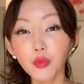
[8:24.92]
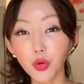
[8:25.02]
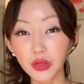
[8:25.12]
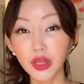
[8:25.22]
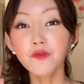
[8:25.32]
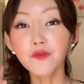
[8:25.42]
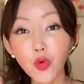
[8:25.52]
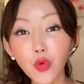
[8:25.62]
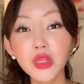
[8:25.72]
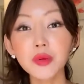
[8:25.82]
more than
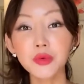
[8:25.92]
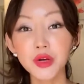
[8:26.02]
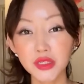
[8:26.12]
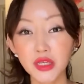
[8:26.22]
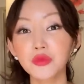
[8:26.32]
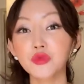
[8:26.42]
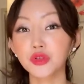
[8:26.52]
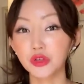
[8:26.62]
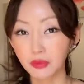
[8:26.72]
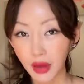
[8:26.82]
40% of
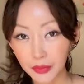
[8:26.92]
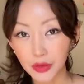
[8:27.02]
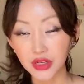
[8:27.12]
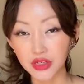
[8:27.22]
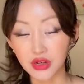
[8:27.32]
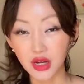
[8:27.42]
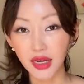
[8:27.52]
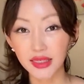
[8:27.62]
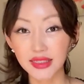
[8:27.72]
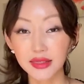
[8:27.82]
North Korean population,
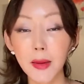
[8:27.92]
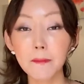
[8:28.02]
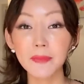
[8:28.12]
guys,